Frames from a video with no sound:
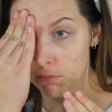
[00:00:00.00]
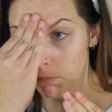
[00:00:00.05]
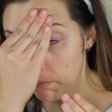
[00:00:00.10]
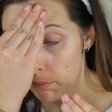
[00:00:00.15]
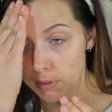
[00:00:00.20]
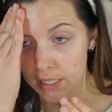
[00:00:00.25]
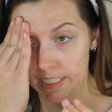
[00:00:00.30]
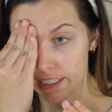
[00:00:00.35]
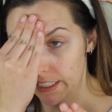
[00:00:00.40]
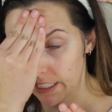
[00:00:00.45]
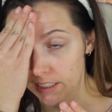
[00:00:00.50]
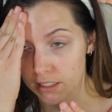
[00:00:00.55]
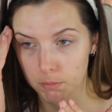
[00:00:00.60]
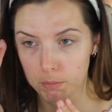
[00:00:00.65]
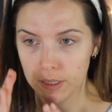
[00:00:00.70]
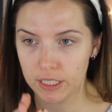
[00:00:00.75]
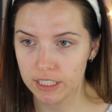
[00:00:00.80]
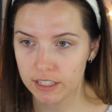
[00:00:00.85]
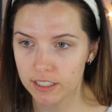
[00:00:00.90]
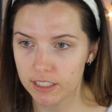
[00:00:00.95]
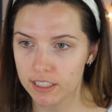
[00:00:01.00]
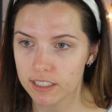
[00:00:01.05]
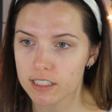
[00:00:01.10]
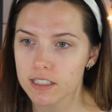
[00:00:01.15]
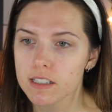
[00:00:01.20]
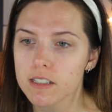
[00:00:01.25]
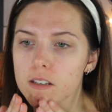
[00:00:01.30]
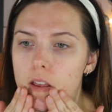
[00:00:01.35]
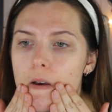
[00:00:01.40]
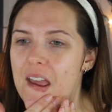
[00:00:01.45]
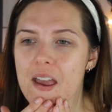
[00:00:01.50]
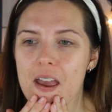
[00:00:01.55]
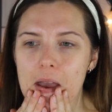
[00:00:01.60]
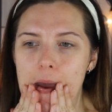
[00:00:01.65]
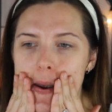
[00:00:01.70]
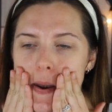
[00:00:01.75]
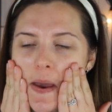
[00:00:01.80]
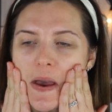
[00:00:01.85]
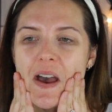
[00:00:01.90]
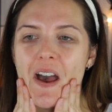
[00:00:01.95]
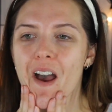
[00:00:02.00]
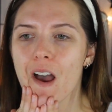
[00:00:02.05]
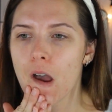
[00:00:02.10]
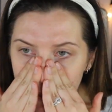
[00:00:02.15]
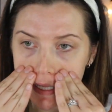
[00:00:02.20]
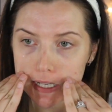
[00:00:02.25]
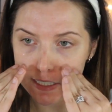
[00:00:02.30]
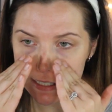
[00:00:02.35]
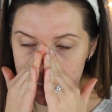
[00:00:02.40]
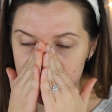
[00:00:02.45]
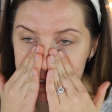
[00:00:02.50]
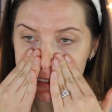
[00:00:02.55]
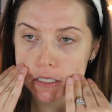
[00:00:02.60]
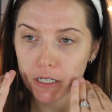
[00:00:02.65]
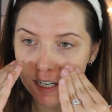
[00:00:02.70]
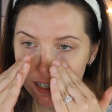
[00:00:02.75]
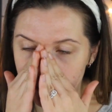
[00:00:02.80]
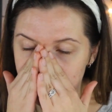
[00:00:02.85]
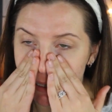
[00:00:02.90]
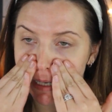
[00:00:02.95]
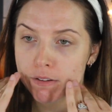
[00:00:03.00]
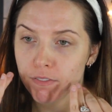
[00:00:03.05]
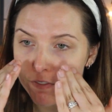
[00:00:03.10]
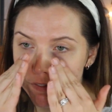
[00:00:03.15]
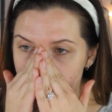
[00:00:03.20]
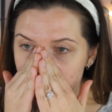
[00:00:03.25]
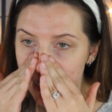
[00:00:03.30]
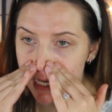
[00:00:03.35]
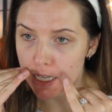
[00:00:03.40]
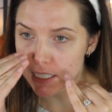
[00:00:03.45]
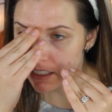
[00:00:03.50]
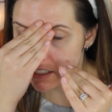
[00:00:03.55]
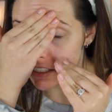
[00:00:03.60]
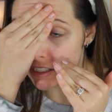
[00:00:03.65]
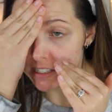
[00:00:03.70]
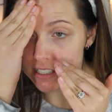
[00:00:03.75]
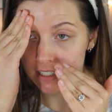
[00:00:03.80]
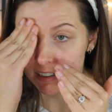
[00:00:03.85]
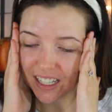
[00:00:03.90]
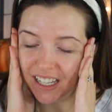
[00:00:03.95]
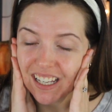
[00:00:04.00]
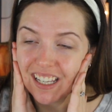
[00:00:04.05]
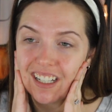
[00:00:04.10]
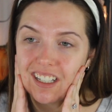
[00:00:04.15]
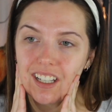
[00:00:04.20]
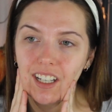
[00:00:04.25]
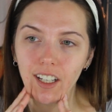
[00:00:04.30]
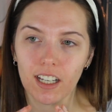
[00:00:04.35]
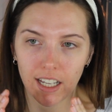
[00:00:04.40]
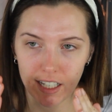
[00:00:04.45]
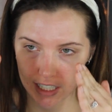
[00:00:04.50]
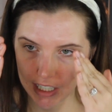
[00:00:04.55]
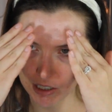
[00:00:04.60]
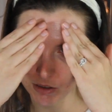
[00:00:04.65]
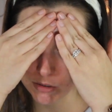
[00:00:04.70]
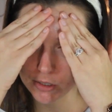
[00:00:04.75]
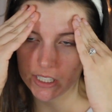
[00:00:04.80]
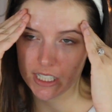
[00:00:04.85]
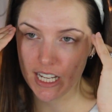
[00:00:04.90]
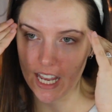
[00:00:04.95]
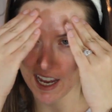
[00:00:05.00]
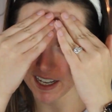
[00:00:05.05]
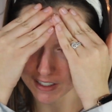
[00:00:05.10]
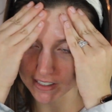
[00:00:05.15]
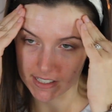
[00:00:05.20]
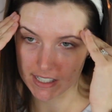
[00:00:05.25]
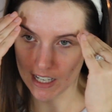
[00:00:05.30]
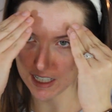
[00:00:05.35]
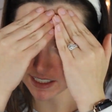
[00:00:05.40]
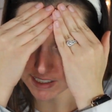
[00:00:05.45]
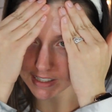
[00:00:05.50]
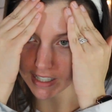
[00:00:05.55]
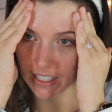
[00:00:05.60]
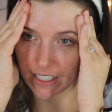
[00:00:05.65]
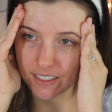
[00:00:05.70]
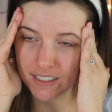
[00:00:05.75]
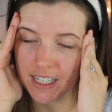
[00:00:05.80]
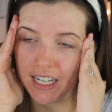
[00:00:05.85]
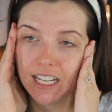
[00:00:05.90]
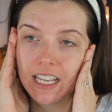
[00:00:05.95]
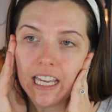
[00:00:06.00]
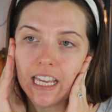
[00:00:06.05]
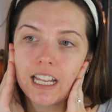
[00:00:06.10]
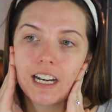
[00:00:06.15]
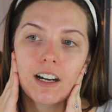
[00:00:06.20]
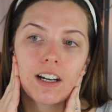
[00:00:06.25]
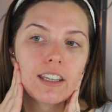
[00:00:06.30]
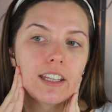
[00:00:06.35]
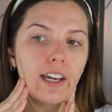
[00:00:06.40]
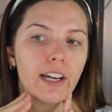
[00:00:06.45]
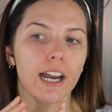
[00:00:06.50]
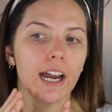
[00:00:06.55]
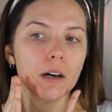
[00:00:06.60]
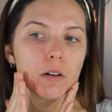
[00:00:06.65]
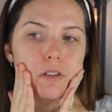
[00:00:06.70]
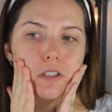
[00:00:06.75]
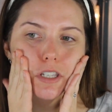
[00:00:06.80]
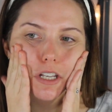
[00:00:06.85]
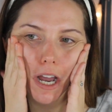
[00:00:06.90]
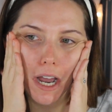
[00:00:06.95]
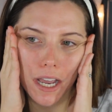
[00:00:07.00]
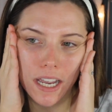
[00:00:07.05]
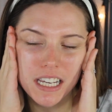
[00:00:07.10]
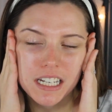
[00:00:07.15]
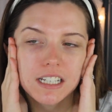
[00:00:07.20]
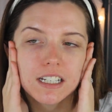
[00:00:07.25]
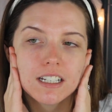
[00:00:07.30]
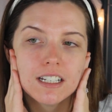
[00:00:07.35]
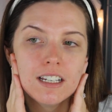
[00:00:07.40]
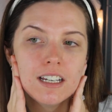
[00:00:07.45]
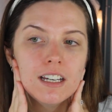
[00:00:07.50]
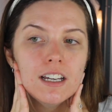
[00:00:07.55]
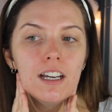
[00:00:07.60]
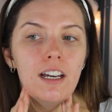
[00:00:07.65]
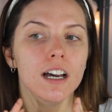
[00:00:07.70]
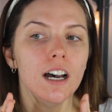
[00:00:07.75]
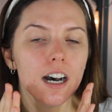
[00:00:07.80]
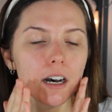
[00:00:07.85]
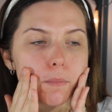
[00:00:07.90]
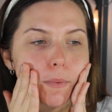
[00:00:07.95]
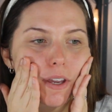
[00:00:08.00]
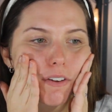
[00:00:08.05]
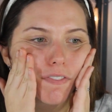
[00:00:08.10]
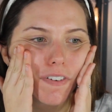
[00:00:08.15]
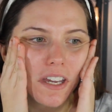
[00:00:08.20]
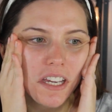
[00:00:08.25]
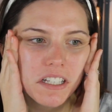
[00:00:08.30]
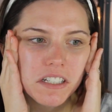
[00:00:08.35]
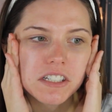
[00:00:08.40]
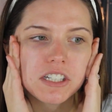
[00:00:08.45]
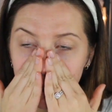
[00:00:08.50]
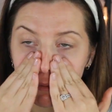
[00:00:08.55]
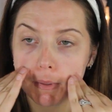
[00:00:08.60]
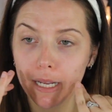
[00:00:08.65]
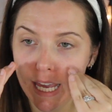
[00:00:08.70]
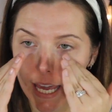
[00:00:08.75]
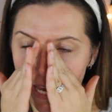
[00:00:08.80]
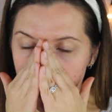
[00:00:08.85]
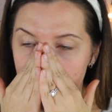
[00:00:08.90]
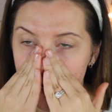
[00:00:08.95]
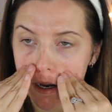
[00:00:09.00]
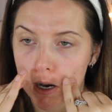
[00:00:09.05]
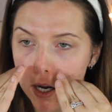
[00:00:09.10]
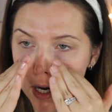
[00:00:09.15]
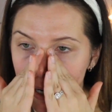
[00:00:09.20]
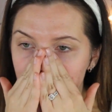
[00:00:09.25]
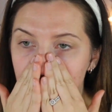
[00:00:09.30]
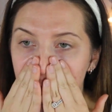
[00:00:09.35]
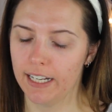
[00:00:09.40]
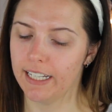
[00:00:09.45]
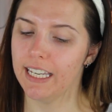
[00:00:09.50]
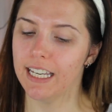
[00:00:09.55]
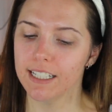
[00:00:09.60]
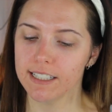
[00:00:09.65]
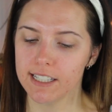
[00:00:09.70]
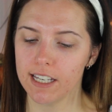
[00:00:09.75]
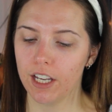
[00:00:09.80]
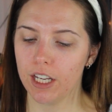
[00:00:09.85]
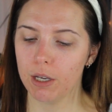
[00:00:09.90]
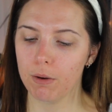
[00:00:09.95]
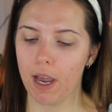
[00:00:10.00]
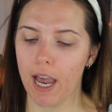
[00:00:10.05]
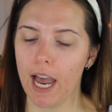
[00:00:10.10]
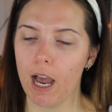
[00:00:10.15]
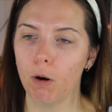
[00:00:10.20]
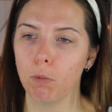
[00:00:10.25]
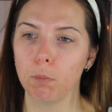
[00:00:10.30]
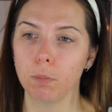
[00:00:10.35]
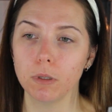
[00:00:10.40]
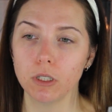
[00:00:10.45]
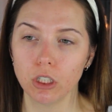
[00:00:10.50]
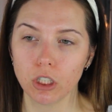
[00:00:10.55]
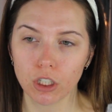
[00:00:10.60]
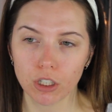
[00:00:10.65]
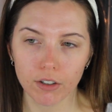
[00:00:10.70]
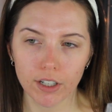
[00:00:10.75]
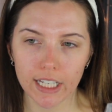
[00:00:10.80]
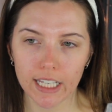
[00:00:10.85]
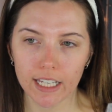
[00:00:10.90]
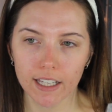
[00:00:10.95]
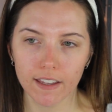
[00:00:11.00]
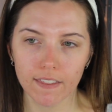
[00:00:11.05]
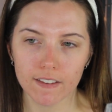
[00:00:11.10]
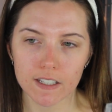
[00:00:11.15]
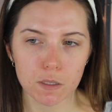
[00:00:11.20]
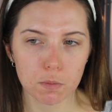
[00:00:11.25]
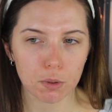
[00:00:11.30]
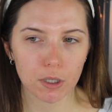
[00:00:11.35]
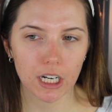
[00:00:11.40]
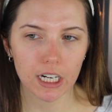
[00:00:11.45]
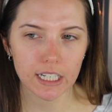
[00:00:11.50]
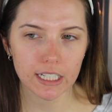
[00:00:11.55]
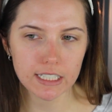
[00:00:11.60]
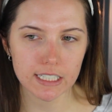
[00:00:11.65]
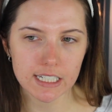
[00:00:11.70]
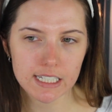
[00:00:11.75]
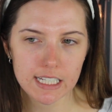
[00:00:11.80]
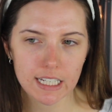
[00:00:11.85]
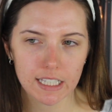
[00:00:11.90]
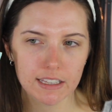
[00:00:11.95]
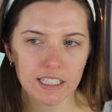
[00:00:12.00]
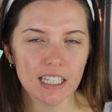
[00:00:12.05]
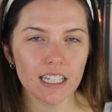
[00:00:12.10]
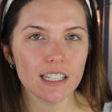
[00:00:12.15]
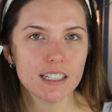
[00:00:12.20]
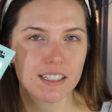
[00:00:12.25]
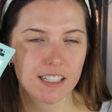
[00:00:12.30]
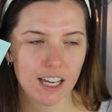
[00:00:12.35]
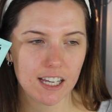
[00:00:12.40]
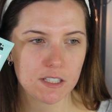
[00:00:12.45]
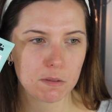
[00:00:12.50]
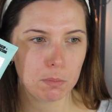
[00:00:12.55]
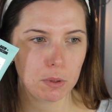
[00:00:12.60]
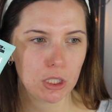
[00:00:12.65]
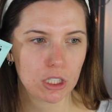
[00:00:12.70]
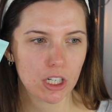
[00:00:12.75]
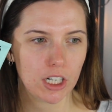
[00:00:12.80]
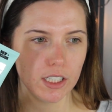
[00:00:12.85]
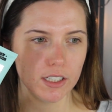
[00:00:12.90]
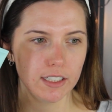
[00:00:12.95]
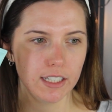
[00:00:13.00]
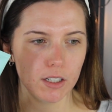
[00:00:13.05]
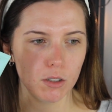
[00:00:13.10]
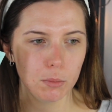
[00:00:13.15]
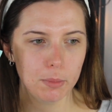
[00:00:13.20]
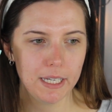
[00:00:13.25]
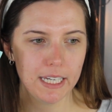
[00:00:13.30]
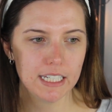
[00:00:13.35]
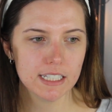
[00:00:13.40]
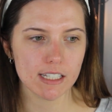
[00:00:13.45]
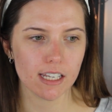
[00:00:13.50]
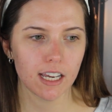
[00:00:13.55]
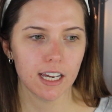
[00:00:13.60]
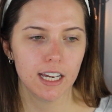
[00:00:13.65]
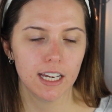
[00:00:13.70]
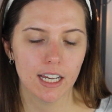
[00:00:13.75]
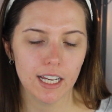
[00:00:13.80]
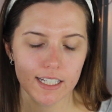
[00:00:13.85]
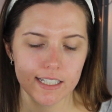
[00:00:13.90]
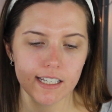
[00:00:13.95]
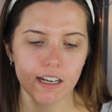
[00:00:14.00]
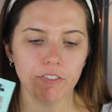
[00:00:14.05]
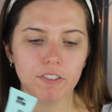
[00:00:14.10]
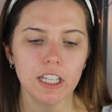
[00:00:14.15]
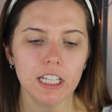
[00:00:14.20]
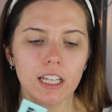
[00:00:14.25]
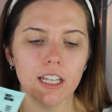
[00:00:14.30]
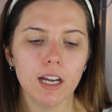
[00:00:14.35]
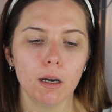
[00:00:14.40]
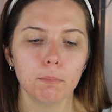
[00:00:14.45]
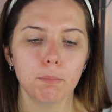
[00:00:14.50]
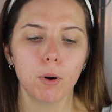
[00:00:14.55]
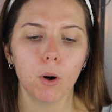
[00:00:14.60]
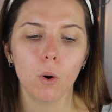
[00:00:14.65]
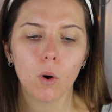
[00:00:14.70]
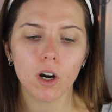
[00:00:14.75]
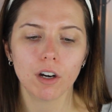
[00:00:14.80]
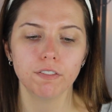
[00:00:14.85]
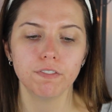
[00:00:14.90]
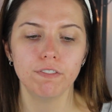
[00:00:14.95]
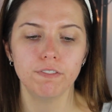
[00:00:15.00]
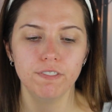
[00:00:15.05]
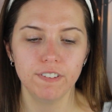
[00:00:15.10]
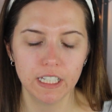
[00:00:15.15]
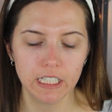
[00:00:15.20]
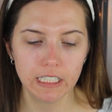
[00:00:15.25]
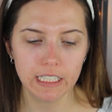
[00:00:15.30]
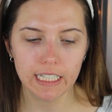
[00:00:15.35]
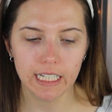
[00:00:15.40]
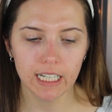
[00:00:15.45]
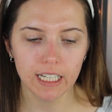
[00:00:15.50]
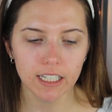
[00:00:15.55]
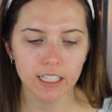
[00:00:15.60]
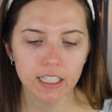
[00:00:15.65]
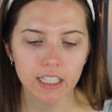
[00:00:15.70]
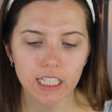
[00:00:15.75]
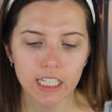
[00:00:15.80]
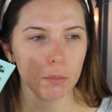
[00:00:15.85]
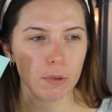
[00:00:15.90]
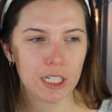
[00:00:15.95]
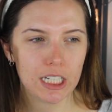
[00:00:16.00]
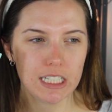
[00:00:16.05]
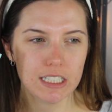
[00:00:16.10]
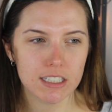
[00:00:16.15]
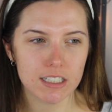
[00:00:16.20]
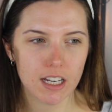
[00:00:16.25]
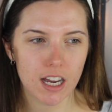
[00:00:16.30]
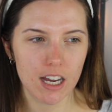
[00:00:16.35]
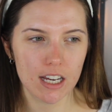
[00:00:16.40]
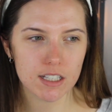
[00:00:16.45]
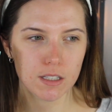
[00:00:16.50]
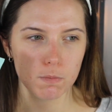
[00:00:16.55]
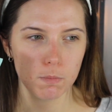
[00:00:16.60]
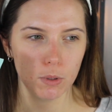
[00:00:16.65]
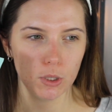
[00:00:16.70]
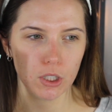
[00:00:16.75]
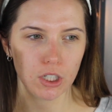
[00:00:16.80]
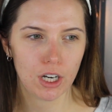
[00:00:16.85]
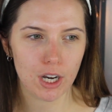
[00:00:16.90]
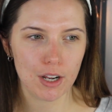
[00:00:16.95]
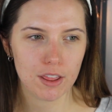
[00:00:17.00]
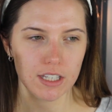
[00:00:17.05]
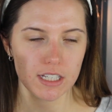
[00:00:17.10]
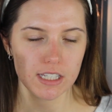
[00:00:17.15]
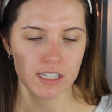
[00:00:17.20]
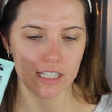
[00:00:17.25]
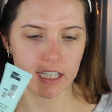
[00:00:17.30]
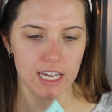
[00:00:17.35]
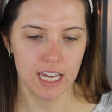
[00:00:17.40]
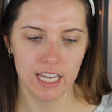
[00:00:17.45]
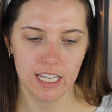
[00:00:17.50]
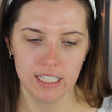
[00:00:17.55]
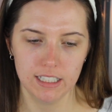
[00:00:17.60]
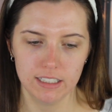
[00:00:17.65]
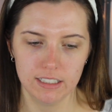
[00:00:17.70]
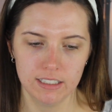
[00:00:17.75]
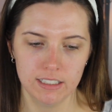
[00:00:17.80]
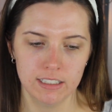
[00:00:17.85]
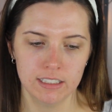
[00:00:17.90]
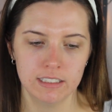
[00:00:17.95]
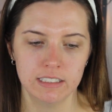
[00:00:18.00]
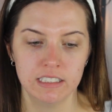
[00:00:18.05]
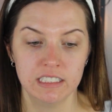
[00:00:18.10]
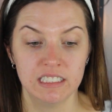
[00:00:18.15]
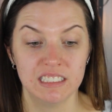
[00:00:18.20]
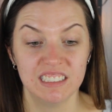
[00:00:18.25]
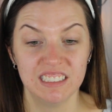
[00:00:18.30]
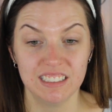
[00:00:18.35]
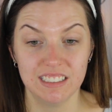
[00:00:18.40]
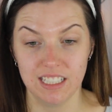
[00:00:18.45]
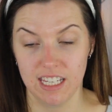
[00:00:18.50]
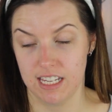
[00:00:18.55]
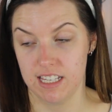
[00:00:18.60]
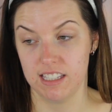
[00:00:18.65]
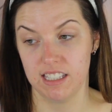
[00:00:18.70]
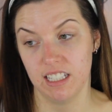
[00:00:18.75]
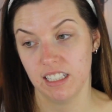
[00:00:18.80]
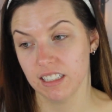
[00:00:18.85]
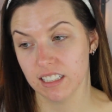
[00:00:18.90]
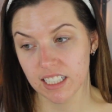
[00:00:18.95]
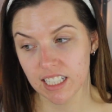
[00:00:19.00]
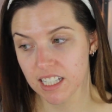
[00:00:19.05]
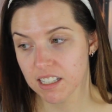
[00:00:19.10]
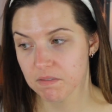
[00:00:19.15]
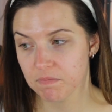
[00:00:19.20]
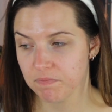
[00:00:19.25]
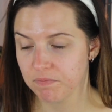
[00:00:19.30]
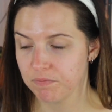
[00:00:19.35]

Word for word: Mainly gonna put this in the center of my face and kind of use the excess and take it on the outside of my face, near my hair. I can't tell you how blurring this product is. I think it does blur a little bit. It's definitely not pore filling, but it does blur the skin decently.